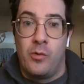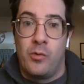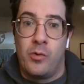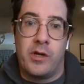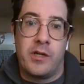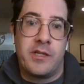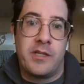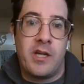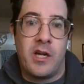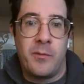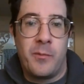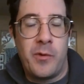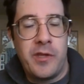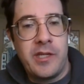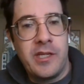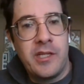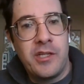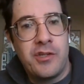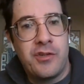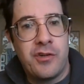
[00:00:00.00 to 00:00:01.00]
We're going to talk
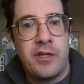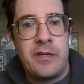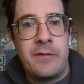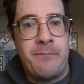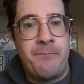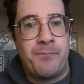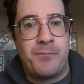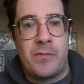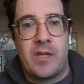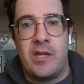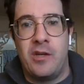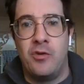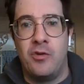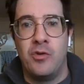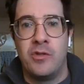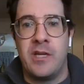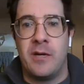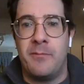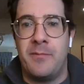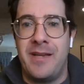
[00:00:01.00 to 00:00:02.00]
about the injury and
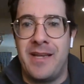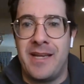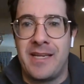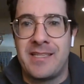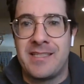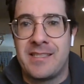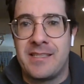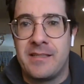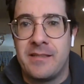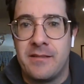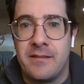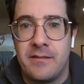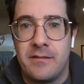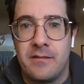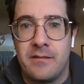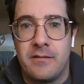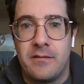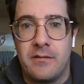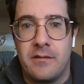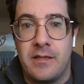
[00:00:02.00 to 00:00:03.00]
who's up next
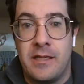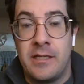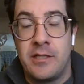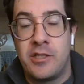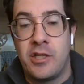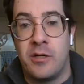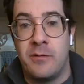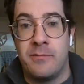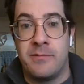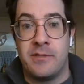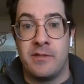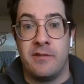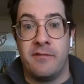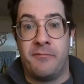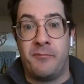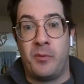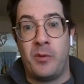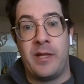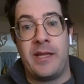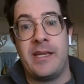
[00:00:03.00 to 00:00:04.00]
in terms
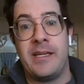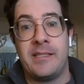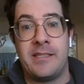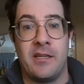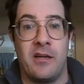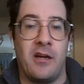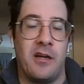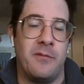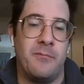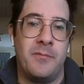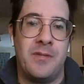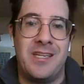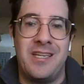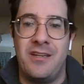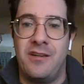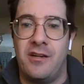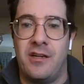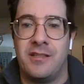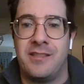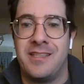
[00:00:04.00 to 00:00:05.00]
of playing time
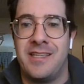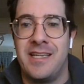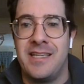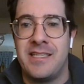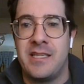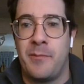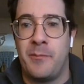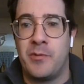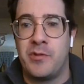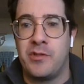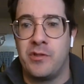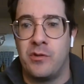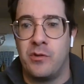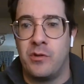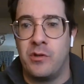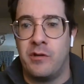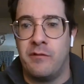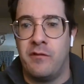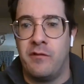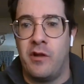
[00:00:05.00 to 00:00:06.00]
here on today's
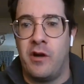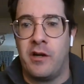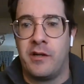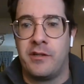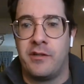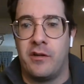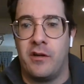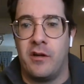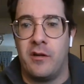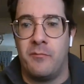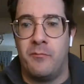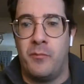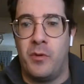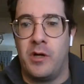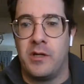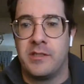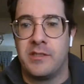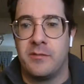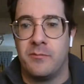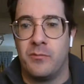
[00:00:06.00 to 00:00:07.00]
episode of Locked On
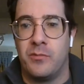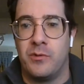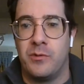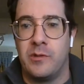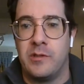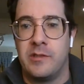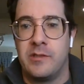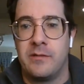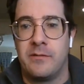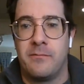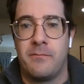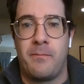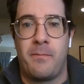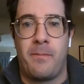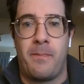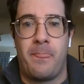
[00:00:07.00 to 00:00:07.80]
Boston Bruins.